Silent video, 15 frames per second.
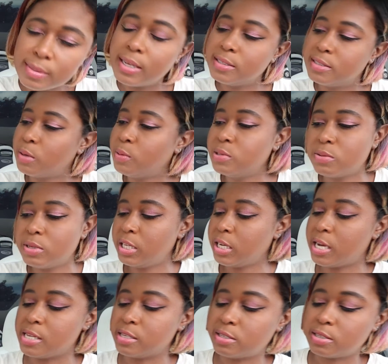it's always really
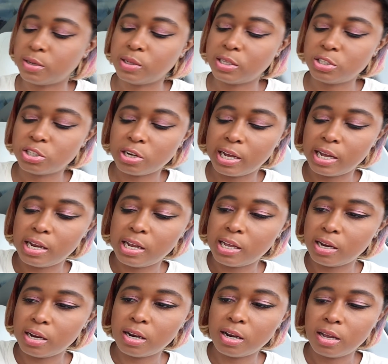good. So let's try it
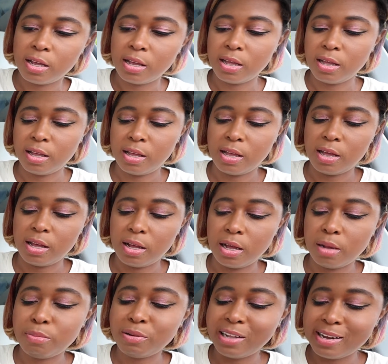in
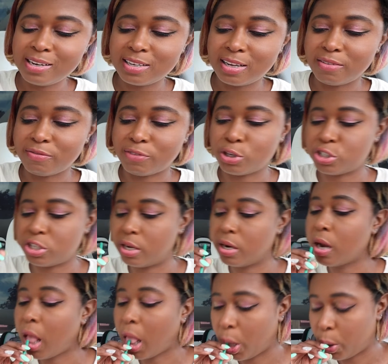a blended version.